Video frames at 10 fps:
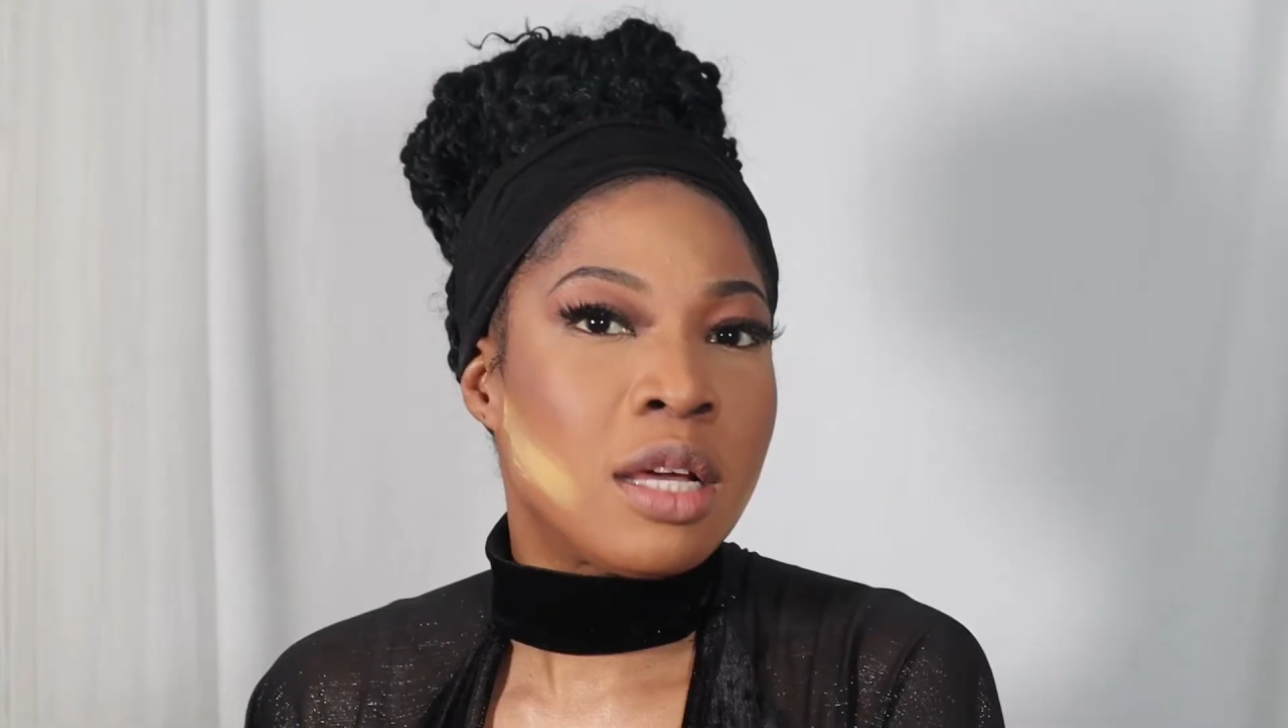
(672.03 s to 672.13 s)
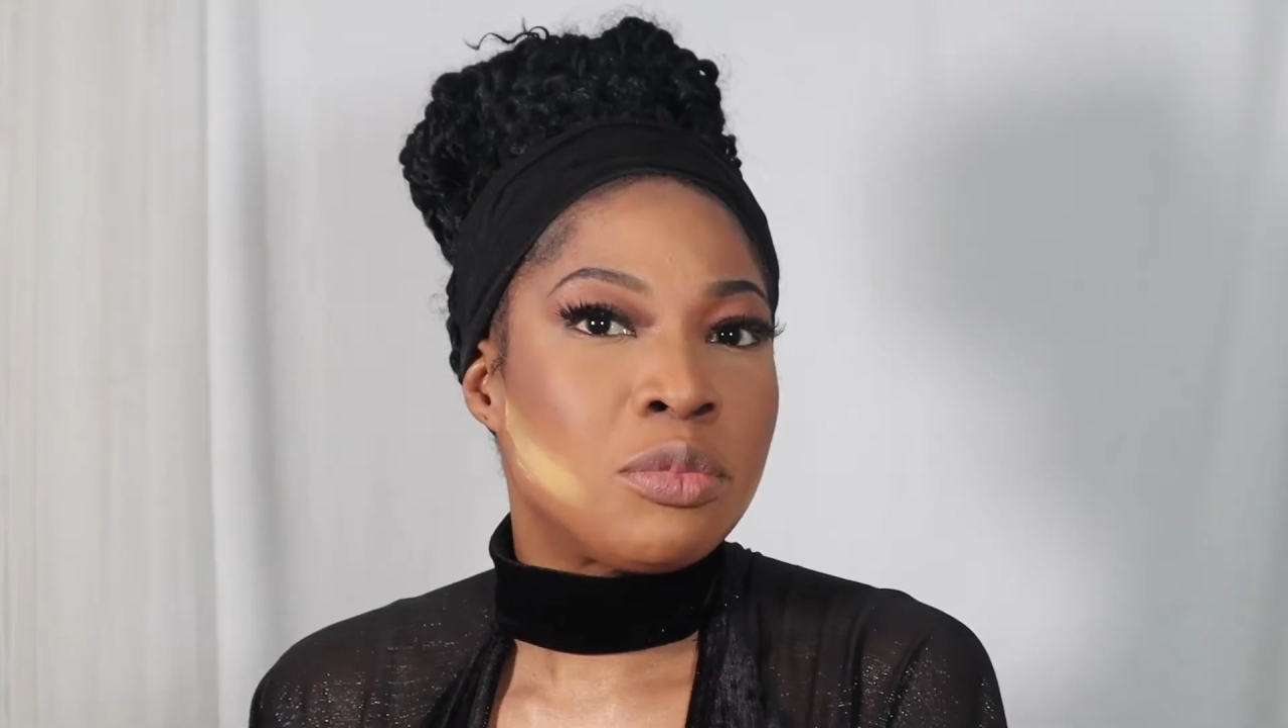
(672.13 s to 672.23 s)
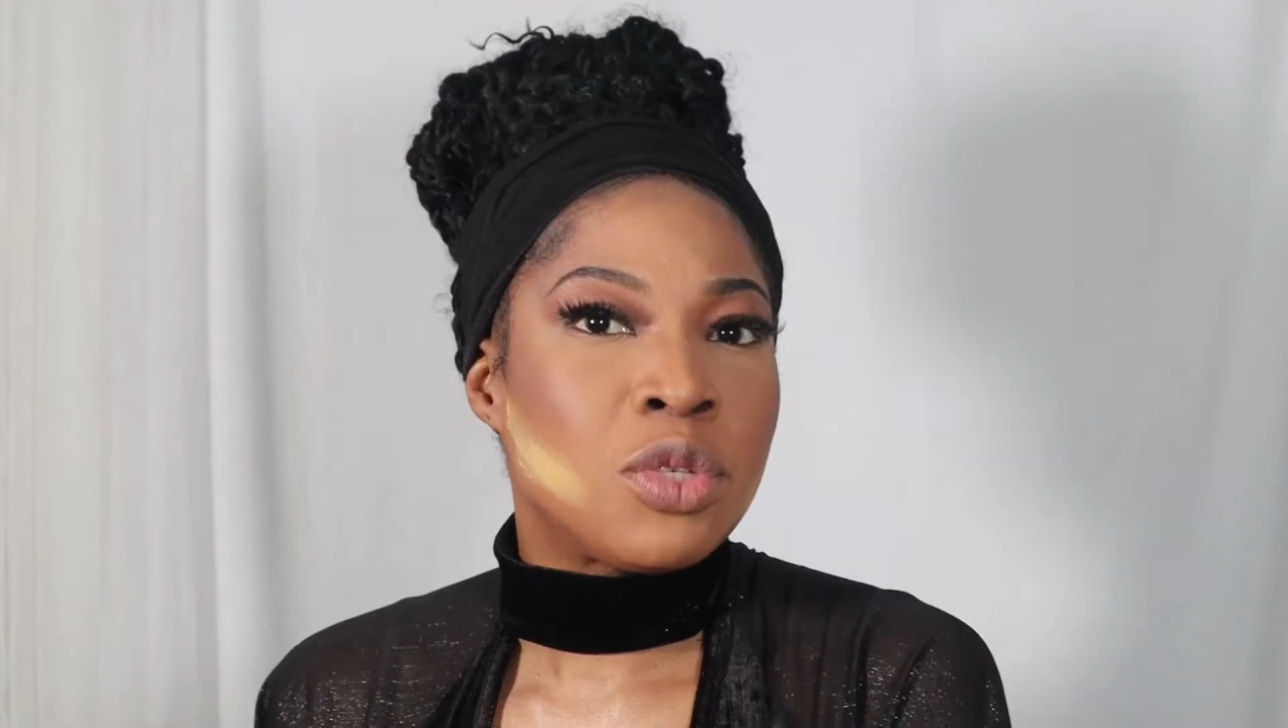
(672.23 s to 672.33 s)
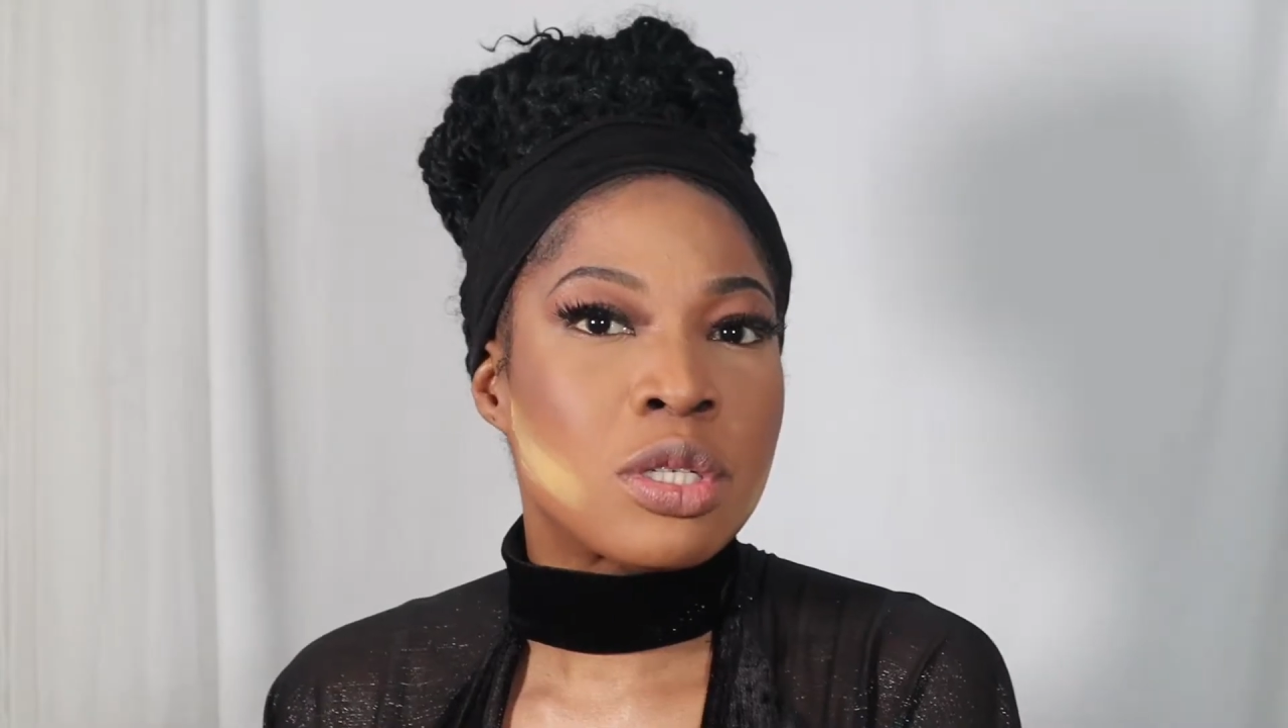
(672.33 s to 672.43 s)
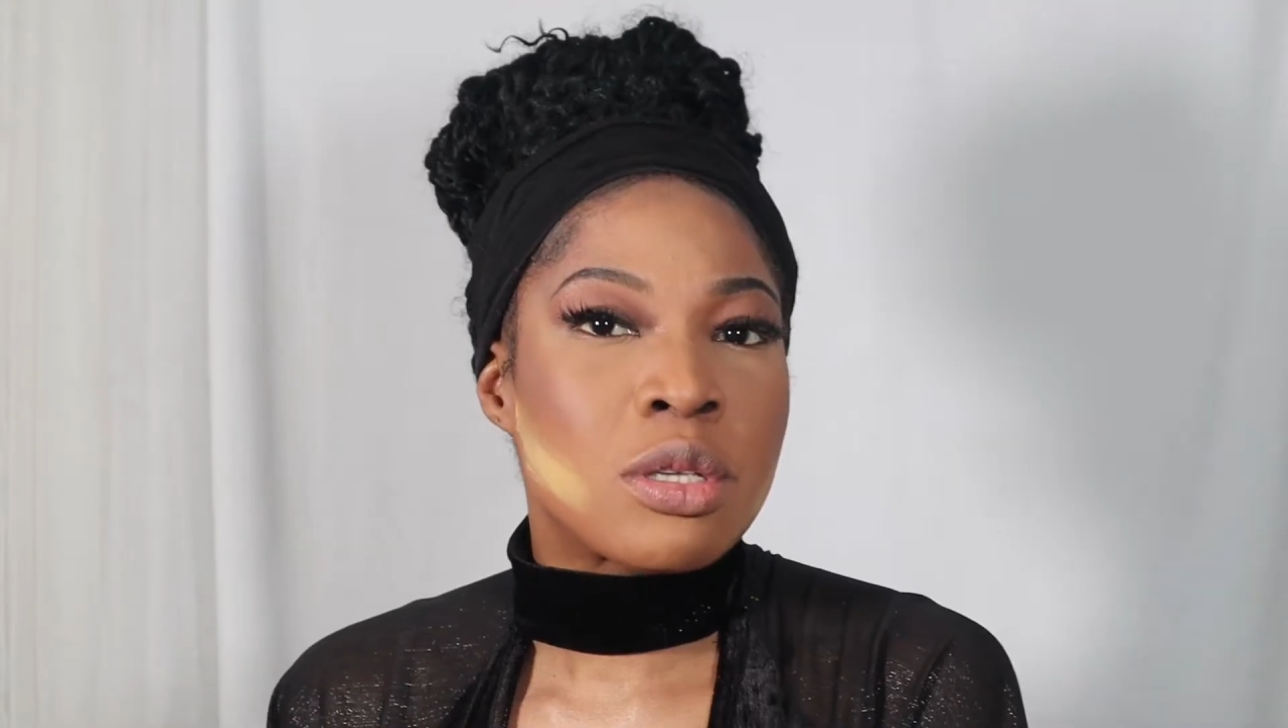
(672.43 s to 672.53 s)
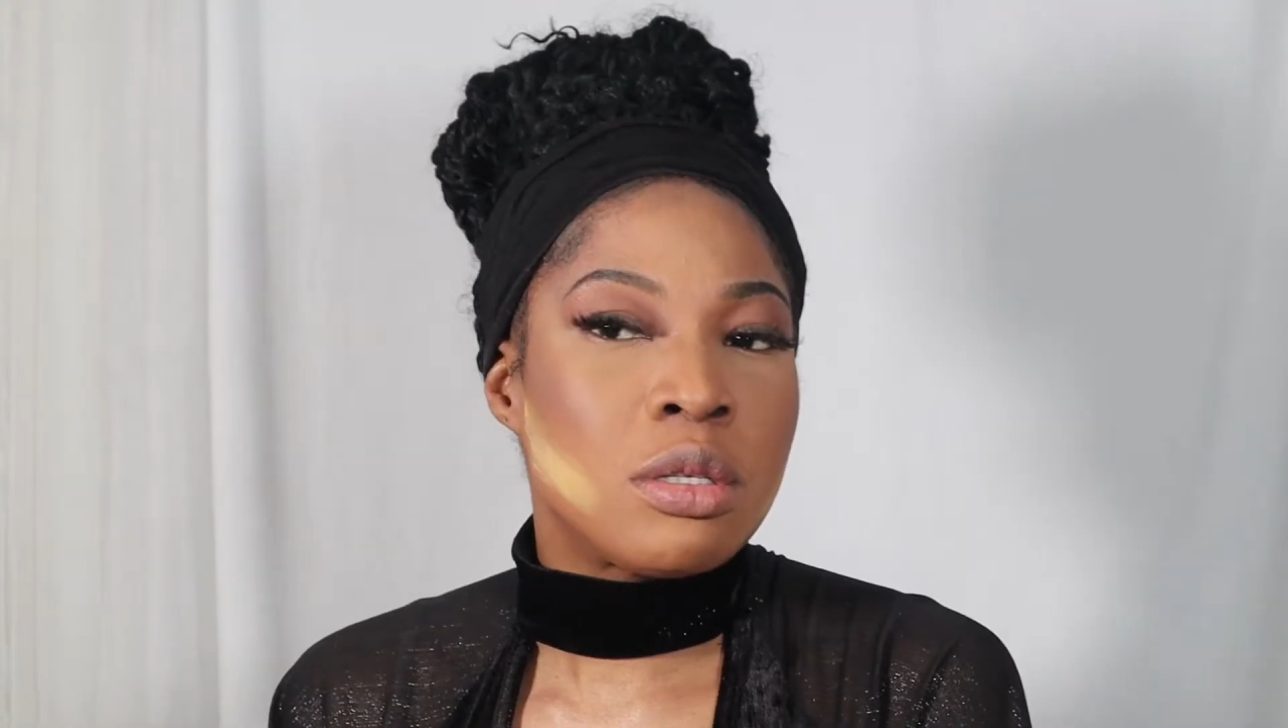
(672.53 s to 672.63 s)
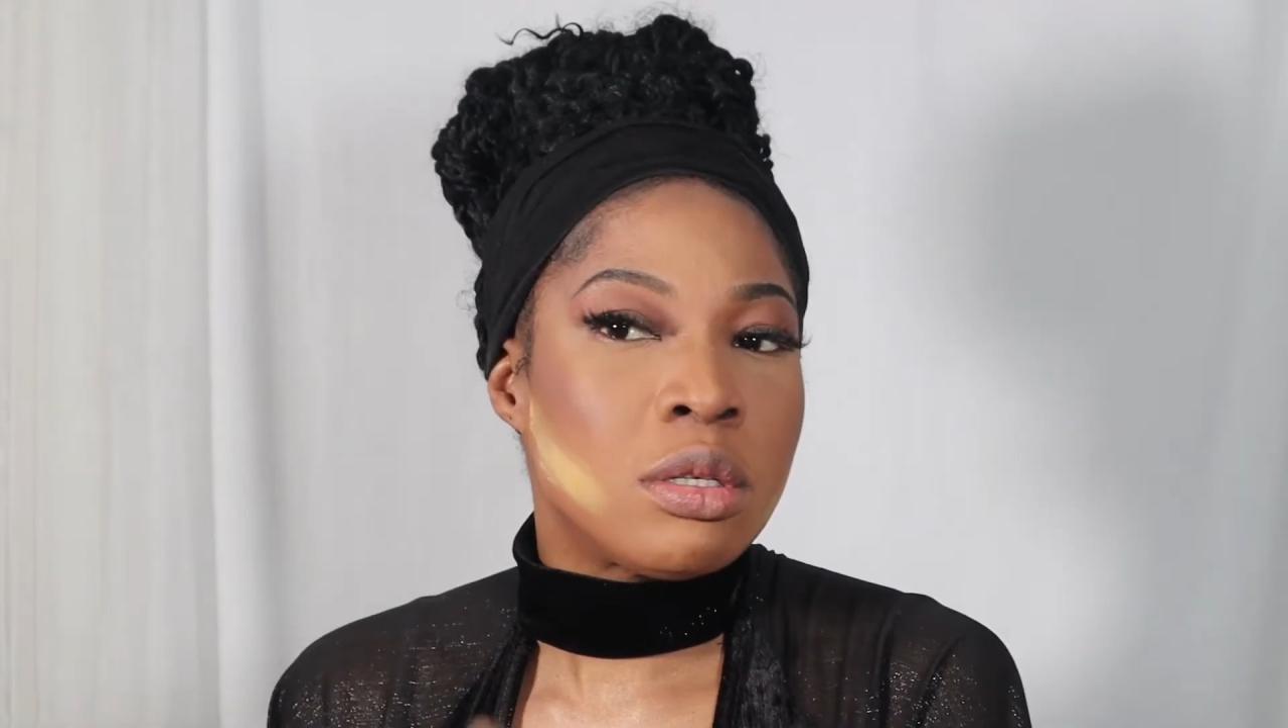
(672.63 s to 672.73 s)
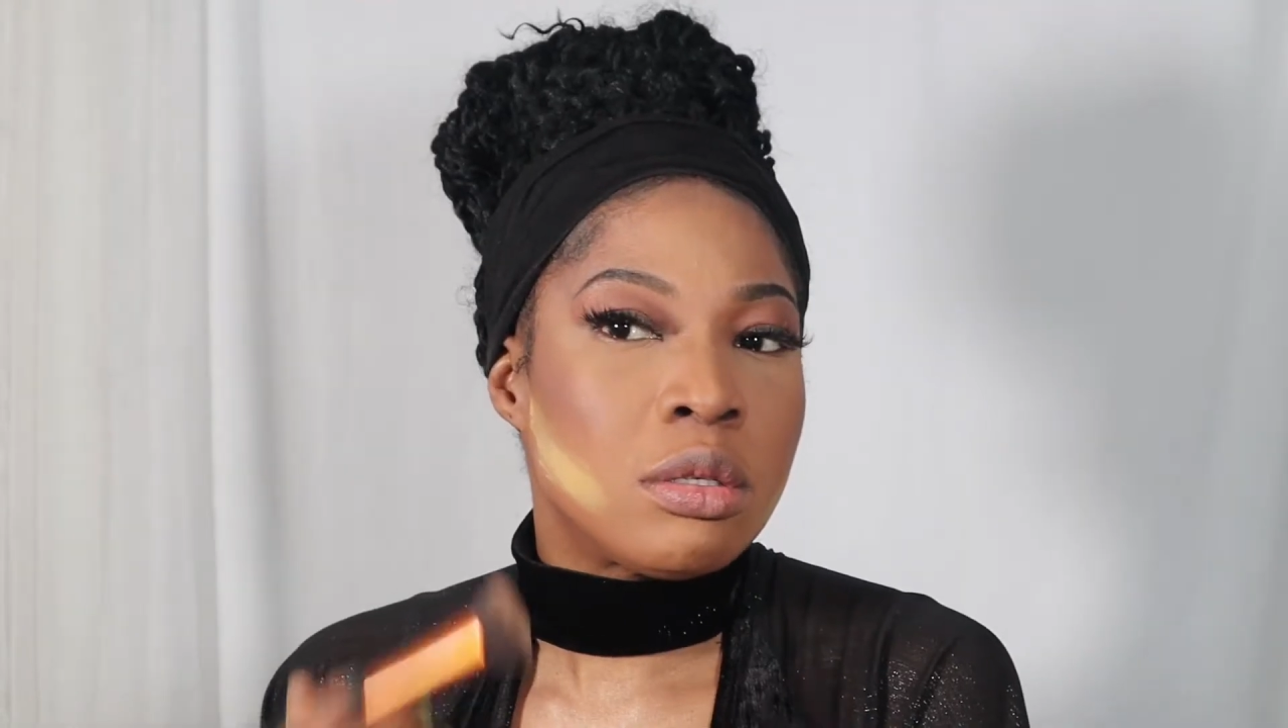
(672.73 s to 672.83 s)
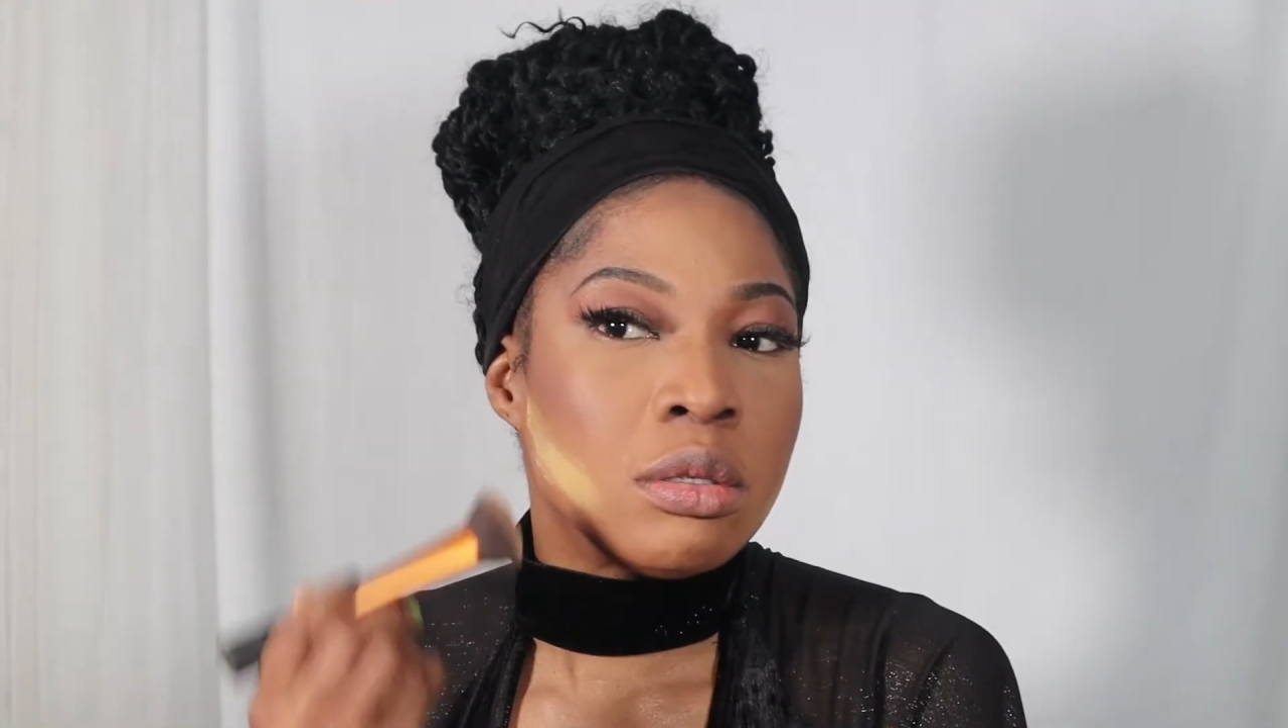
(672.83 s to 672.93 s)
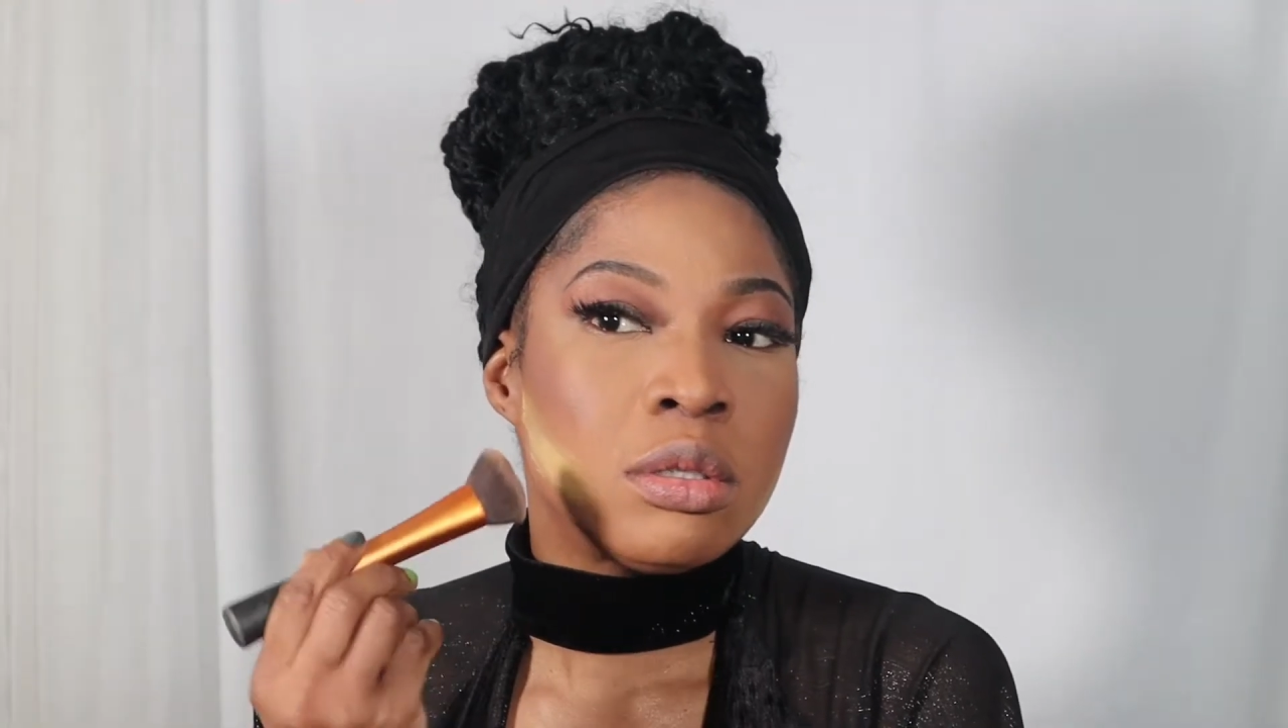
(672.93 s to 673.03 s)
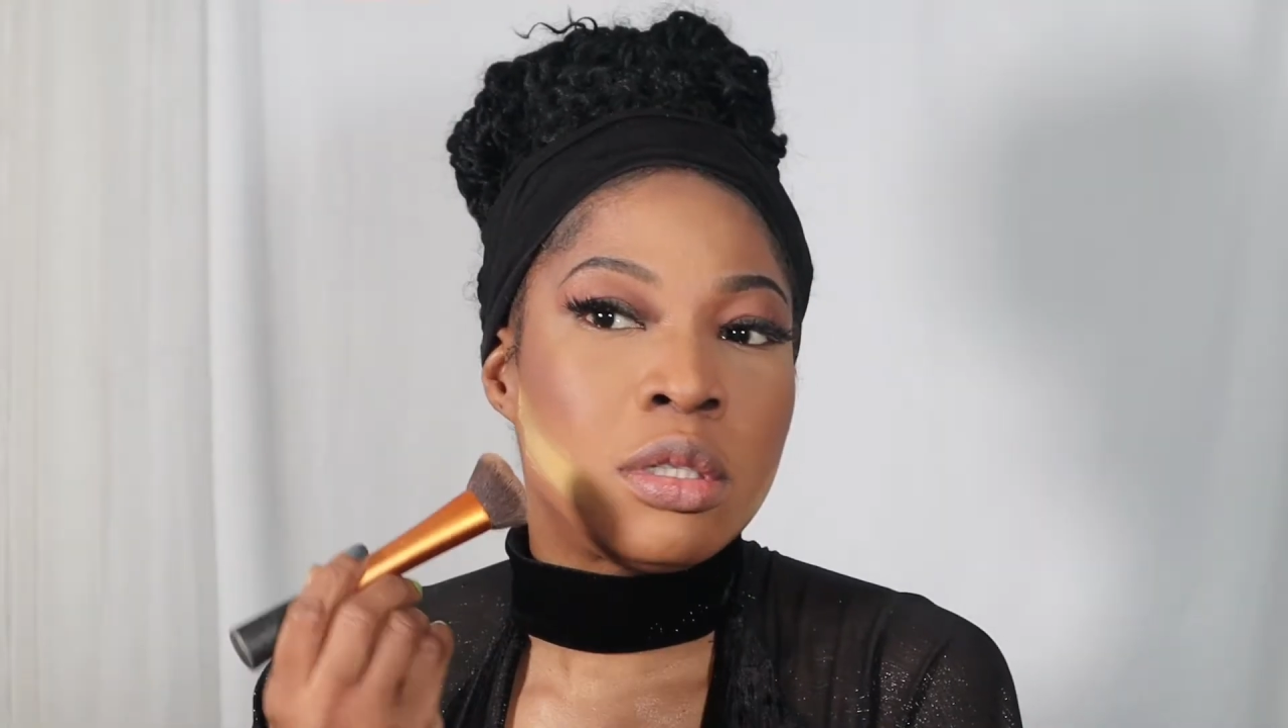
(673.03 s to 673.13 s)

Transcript: now I'm just gonna